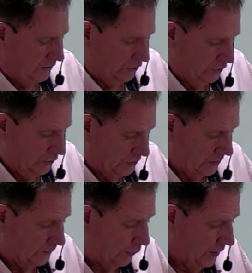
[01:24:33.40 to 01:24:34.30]
you
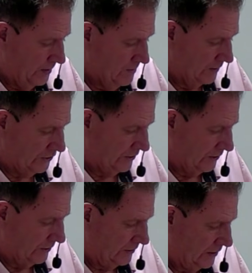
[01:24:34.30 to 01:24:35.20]
could pretty much
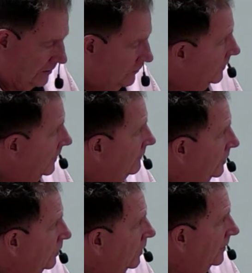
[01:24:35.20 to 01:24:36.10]
cut whatever
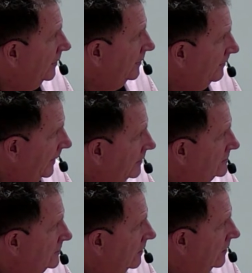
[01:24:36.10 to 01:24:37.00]
you want on a
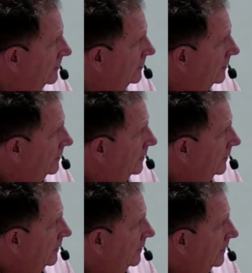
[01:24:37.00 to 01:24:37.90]
bandsaw,
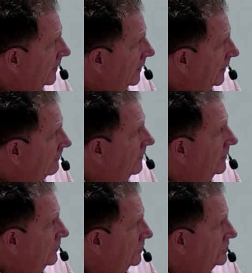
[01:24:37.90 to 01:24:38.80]
and
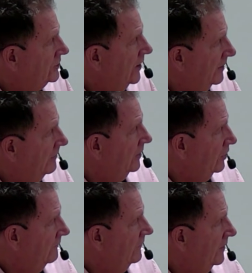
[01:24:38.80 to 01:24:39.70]
you just got to make
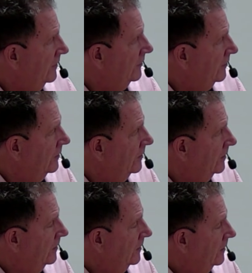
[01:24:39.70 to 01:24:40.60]
your veneer.
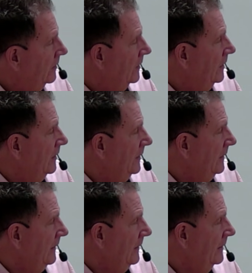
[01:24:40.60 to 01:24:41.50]

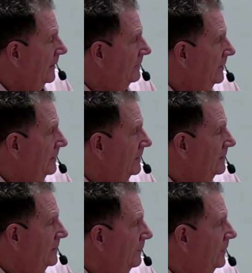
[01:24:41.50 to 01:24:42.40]
And I mean,
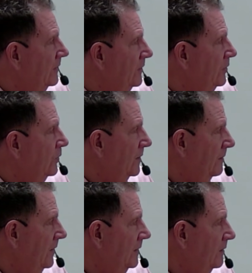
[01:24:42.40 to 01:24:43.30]
typically you want to
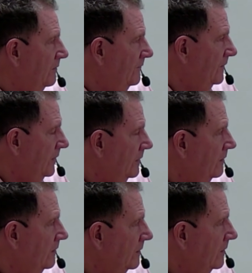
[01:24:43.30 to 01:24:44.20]
make your
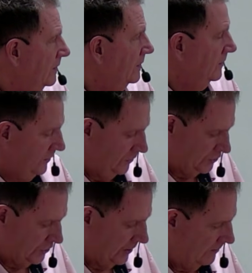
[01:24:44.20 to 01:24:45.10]
veneer, your
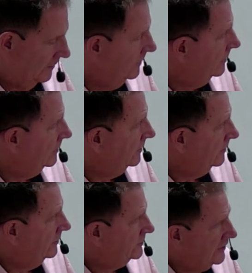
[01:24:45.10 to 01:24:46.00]
shim,
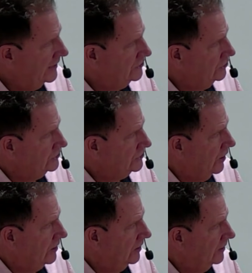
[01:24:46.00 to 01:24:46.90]
the size of your saw
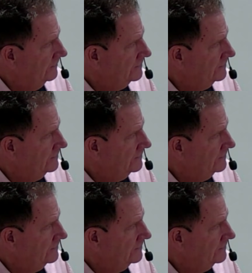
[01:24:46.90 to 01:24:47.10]
cut,